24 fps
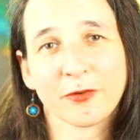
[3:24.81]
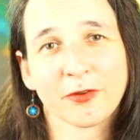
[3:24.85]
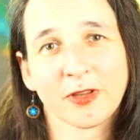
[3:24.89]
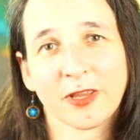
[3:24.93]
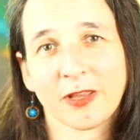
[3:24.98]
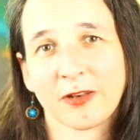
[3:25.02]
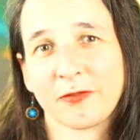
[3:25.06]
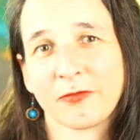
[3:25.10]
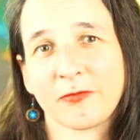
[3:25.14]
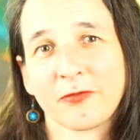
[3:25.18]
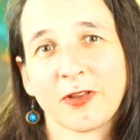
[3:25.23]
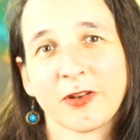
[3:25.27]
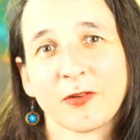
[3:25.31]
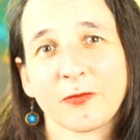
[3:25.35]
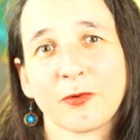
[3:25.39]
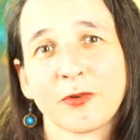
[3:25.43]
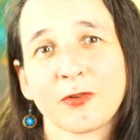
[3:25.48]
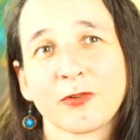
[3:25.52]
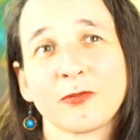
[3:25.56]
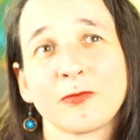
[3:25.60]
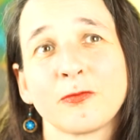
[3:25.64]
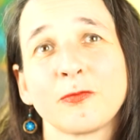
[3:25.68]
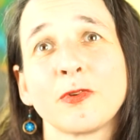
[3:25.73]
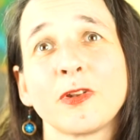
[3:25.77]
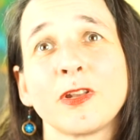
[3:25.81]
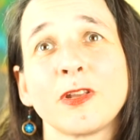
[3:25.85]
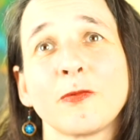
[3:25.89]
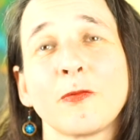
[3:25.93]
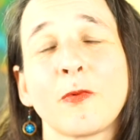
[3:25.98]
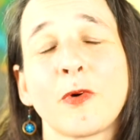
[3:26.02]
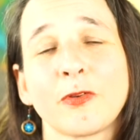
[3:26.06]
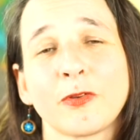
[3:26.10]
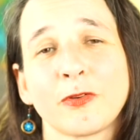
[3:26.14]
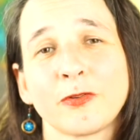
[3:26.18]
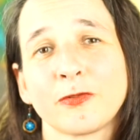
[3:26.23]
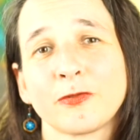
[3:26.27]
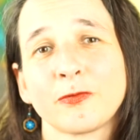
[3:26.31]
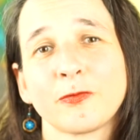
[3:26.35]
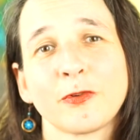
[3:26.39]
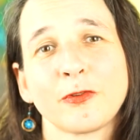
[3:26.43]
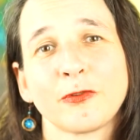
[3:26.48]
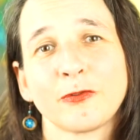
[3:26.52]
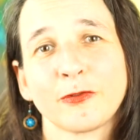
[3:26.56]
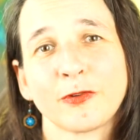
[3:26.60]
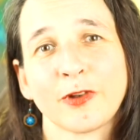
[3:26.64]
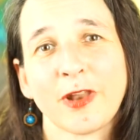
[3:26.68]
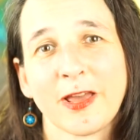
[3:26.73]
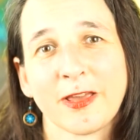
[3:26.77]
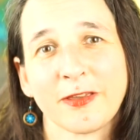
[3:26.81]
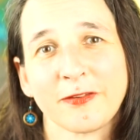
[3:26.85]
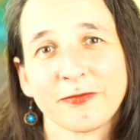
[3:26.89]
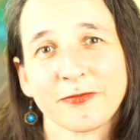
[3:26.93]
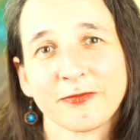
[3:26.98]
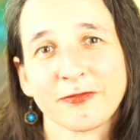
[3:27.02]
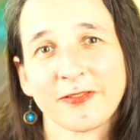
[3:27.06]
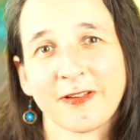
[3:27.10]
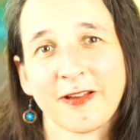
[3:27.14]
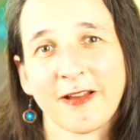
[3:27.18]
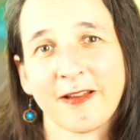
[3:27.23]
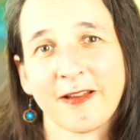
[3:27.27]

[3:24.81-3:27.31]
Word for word: you can fit what you really want to do with your life